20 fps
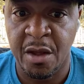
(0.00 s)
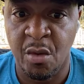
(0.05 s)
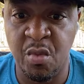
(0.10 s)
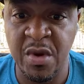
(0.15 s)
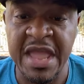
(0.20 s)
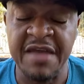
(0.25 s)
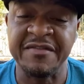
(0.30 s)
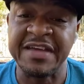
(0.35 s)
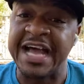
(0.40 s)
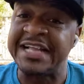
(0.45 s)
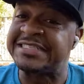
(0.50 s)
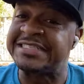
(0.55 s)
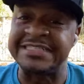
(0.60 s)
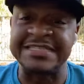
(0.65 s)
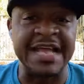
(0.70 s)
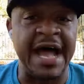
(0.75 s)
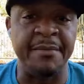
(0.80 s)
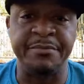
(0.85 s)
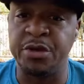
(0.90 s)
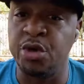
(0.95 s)
We have got to
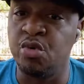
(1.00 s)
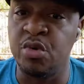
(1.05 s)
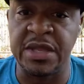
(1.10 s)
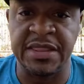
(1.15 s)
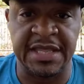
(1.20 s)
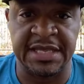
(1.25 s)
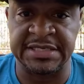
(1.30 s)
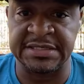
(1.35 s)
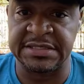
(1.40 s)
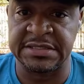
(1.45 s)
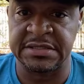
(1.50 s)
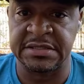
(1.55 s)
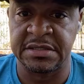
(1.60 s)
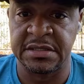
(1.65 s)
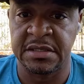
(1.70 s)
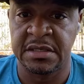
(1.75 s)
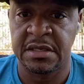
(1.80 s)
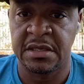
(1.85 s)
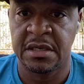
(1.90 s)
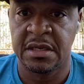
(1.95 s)
stop doing this.
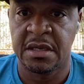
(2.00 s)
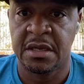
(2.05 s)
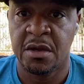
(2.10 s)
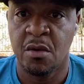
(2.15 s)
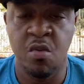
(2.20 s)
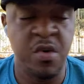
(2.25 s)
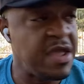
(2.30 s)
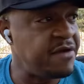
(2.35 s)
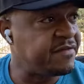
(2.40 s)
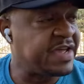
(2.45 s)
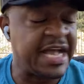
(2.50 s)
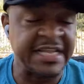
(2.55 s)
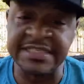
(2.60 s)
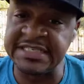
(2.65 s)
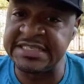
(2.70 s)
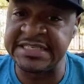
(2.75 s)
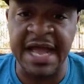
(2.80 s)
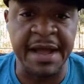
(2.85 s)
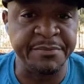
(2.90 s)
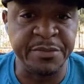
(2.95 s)
We have got
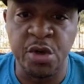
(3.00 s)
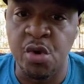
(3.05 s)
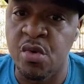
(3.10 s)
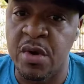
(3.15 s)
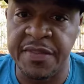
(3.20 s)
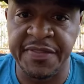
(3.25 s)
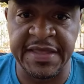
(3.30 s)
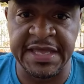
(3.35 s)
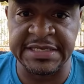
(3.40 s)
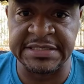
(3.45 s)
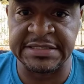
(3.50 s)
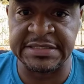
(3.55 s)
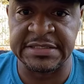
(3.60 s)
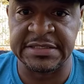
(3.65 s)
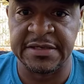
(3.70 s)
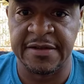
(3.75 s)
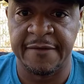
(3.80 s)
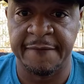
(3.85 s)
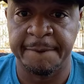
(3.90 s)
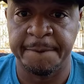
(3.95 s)
to stop doing this.
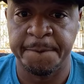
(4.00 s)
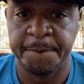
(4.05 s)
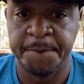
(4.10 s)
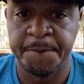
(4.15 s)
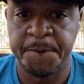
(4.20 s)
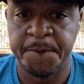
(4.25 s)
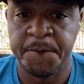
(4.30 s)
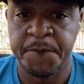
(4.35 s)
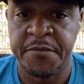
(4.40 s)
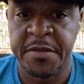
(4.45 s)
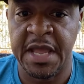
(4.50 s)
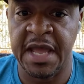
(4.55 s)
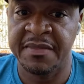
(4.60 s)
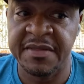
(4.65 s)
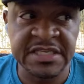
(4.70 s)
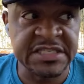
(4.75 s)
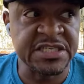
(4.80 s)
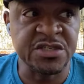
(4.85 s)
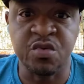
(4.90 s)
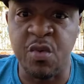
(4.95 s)
And
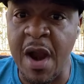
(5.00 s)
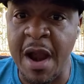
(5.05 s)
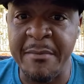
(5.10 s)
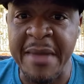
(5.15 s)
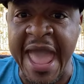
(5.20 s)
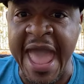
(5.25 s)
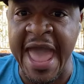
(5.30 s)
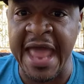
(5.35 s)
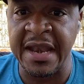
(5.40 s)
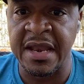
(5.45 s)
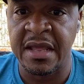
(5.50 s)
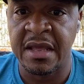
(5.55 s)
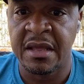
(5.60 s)
this is where I'm at.